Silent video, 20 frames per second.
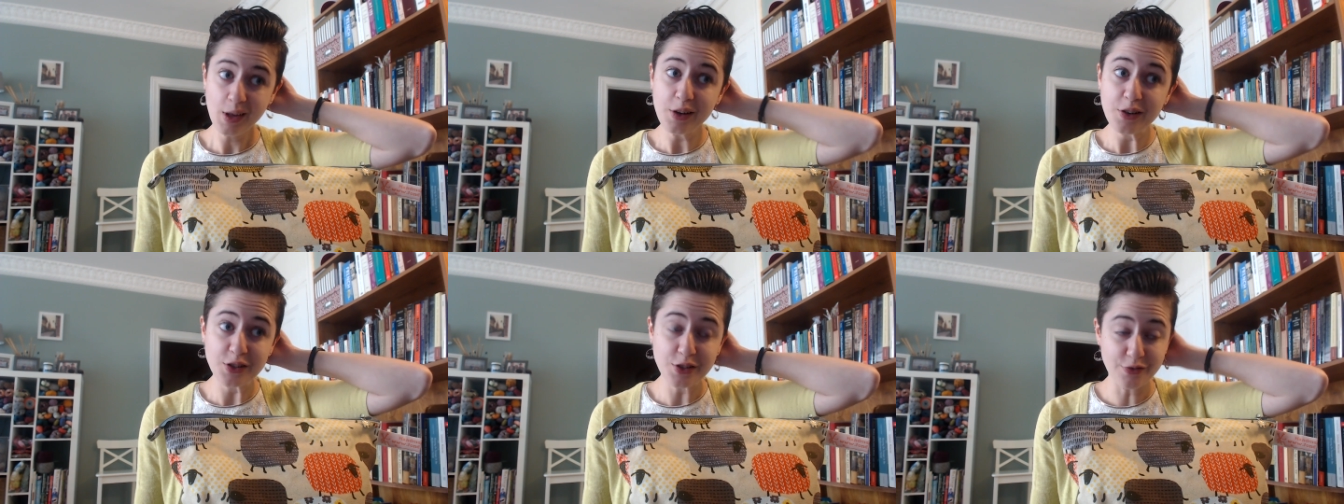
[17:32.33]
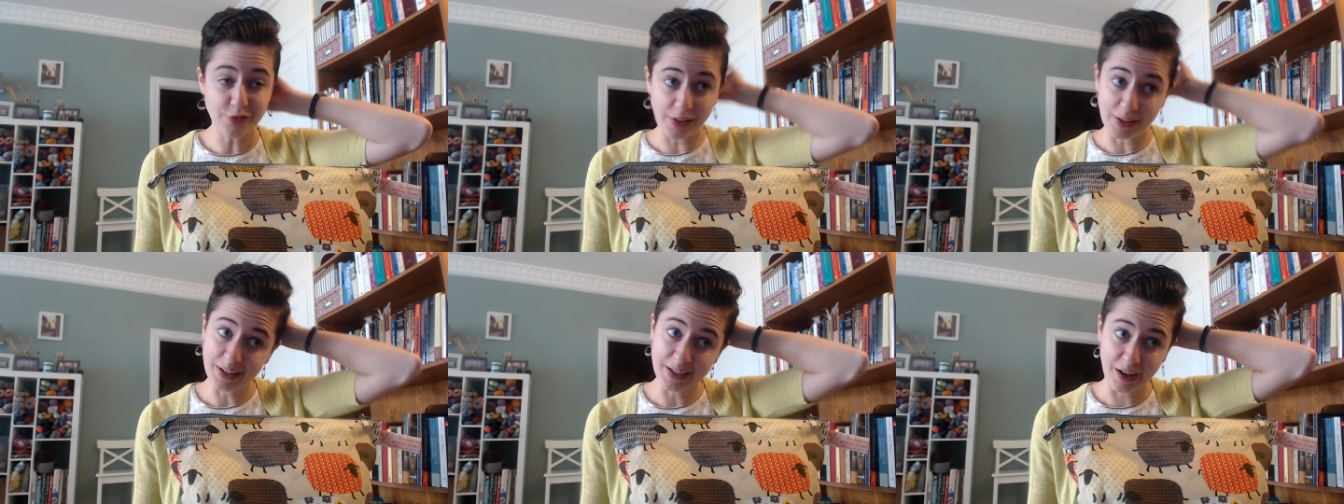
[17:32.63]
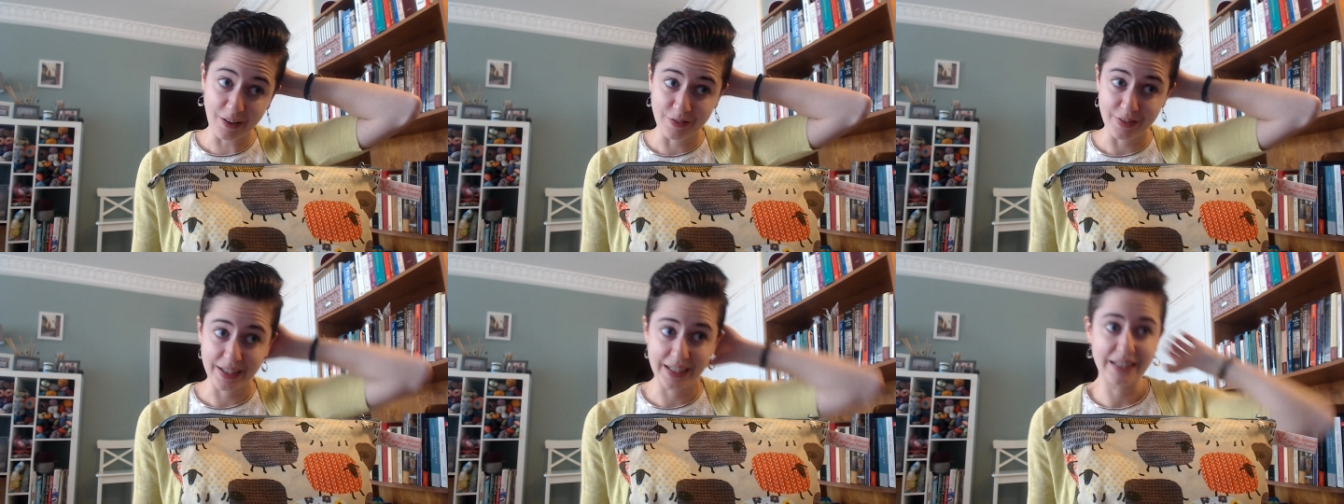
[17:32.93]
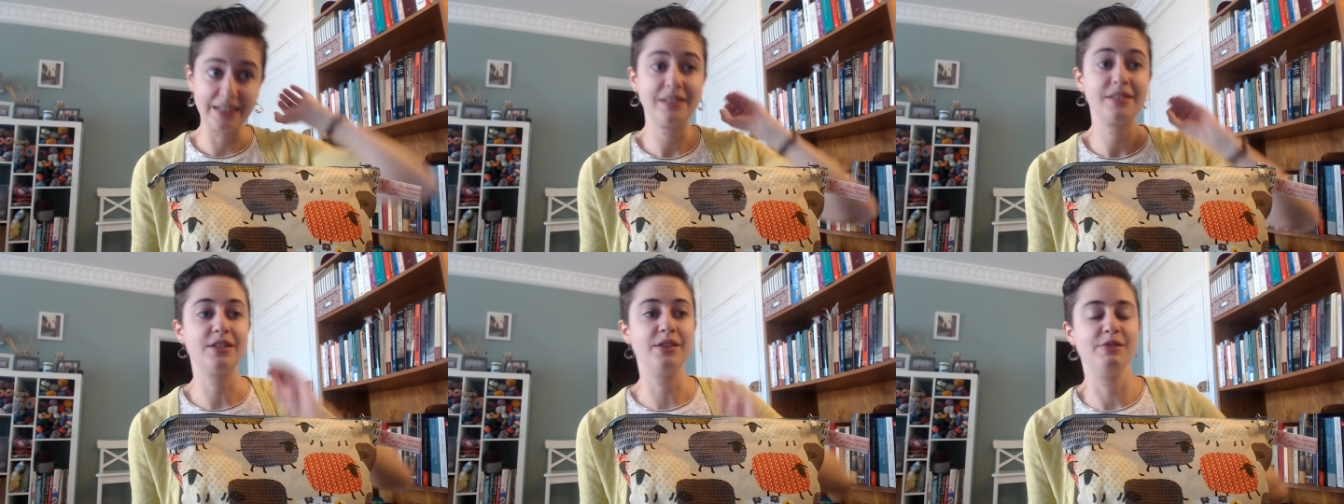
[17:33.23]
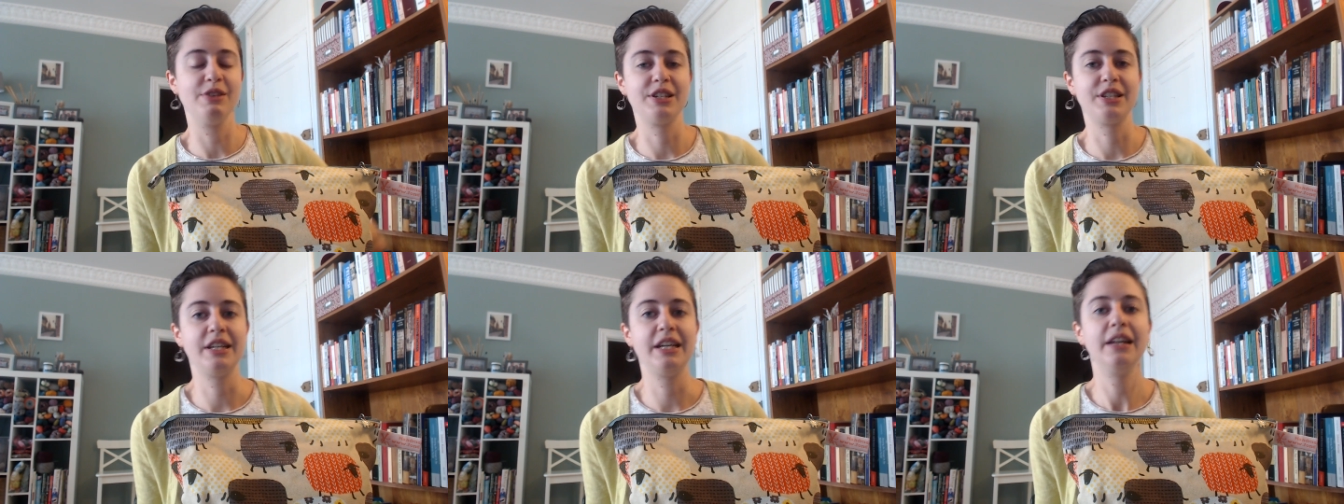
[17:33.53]
to Philadelphia to
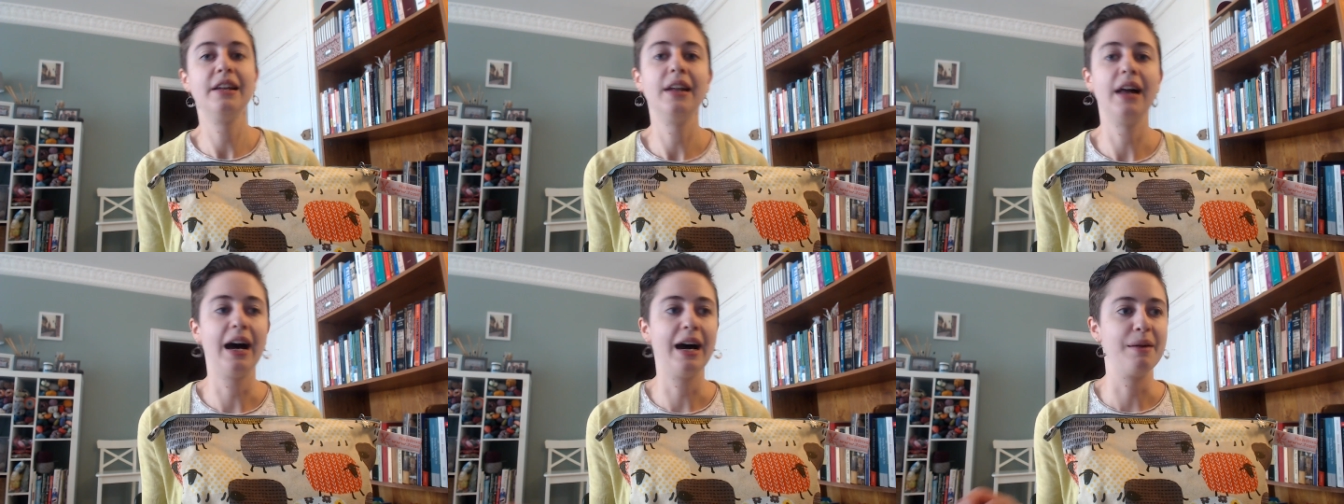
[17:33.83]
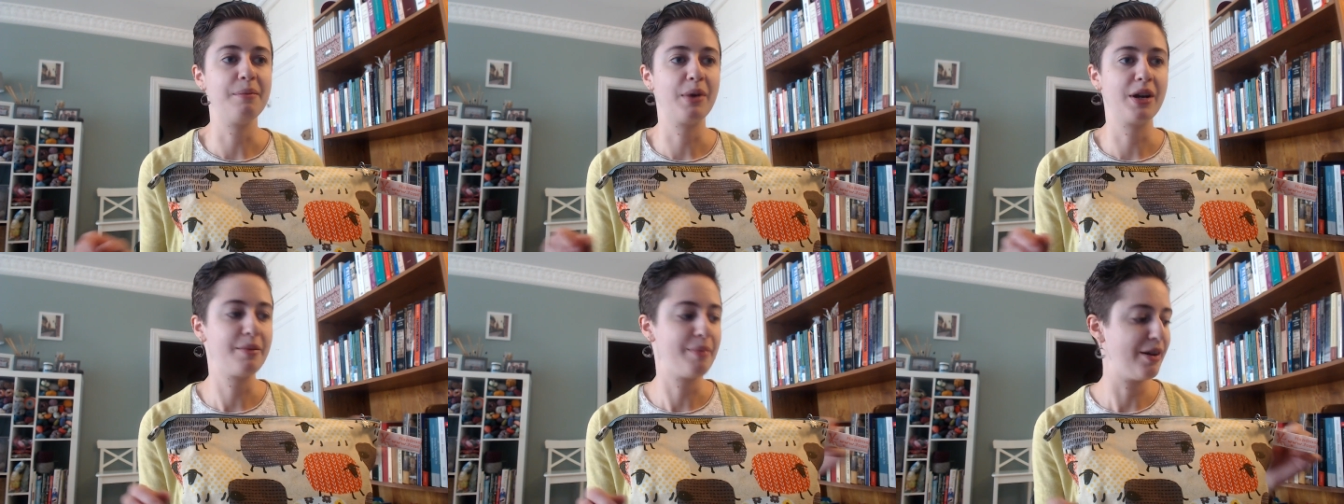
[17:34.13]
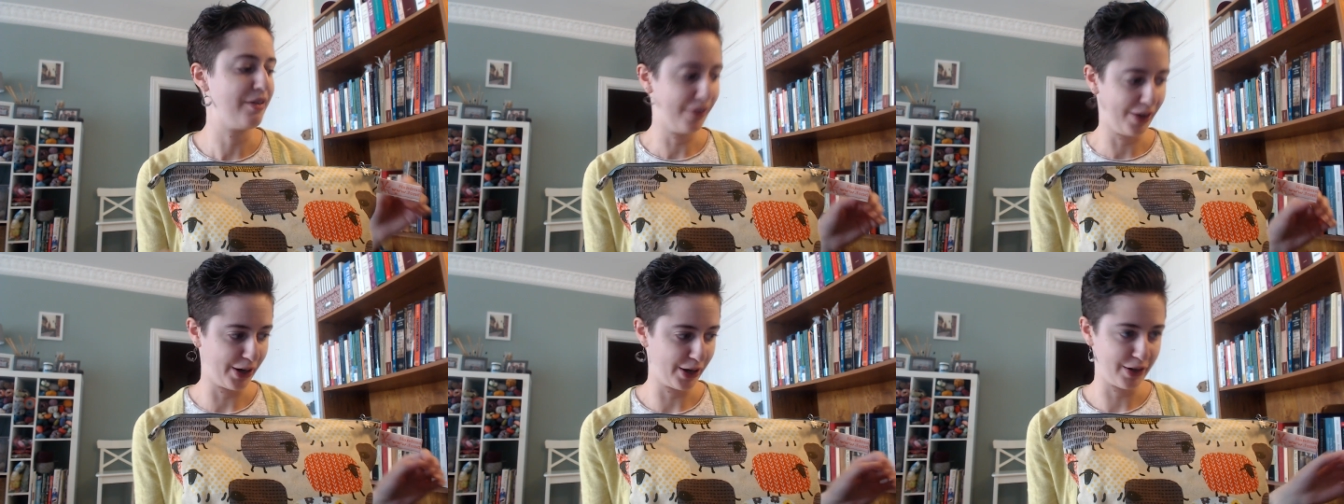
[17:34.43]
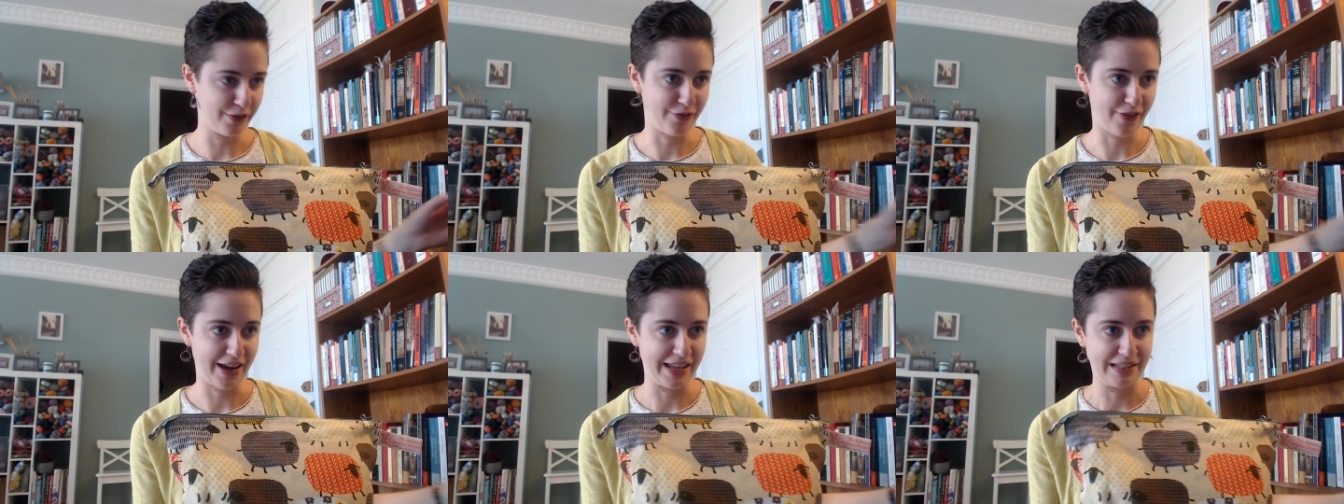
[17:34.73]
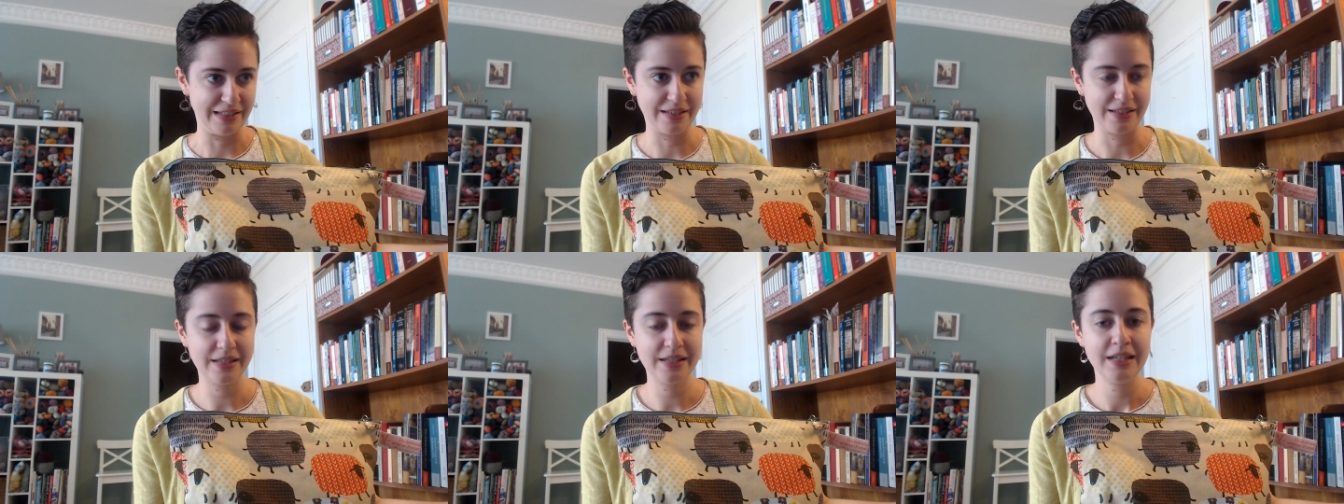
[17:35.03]
visit um, one of my very good
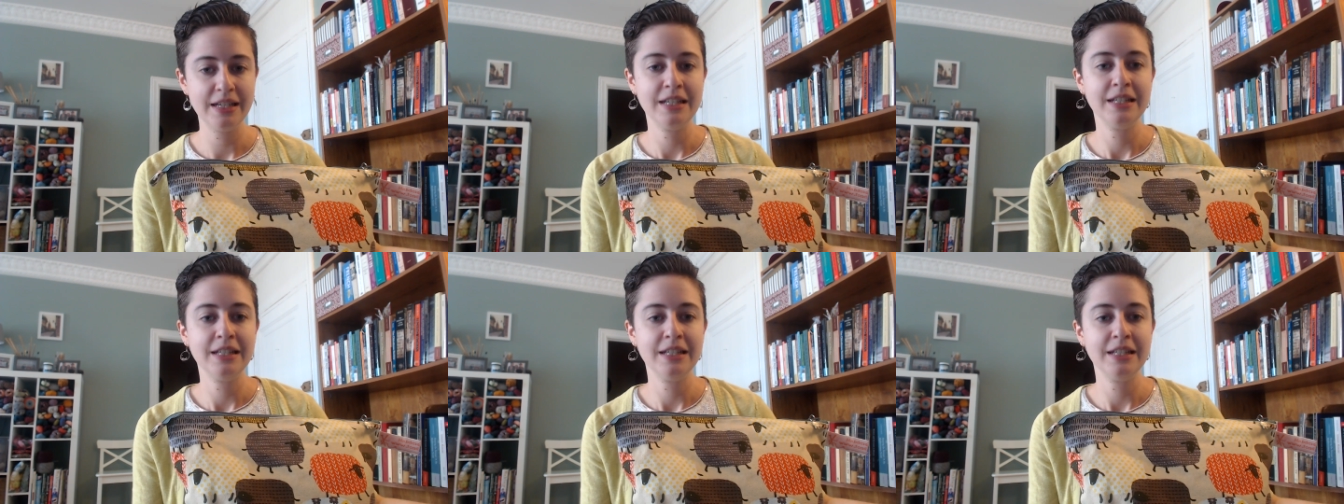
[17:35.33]
friends.